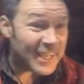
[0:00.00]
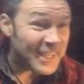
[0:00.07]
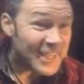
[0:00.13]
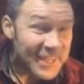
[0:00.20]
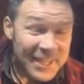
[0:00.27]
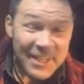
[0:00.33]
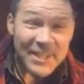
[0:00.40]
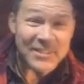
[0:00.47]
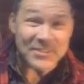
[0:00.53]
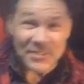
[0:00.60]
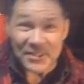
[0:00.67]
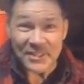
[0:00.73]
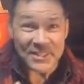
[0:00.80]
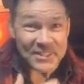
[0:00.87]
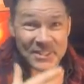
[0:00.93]
it's
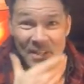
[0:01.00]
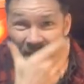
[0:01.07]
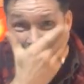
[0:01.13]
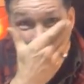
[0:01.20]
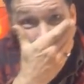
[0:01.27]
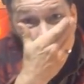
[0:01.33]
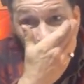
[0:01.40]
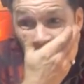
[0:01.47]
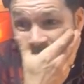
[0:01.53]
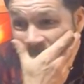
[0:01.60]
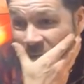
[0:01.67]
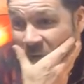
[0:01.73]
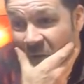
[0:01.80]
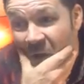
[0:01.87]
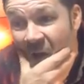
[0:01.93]
good to see you here.
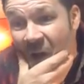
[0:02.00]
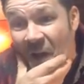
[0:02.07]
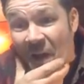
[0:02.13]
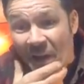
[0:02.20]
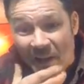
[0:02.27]
Uh,